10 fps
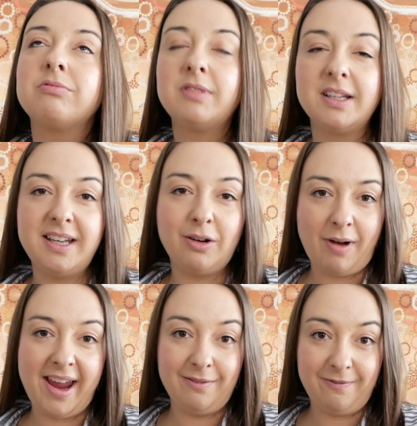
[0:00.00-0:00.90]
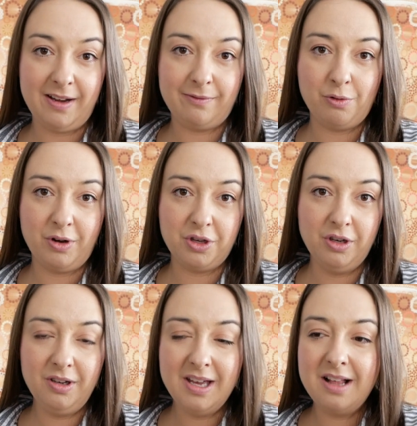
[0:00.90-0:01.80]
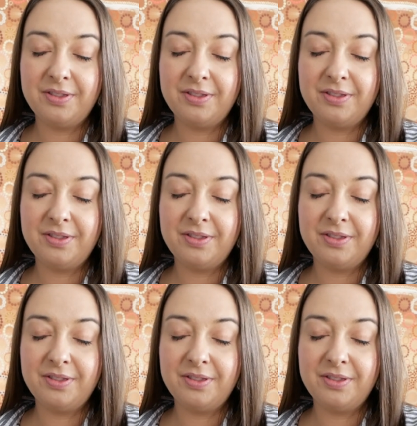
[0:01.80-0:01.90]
really great fit for you,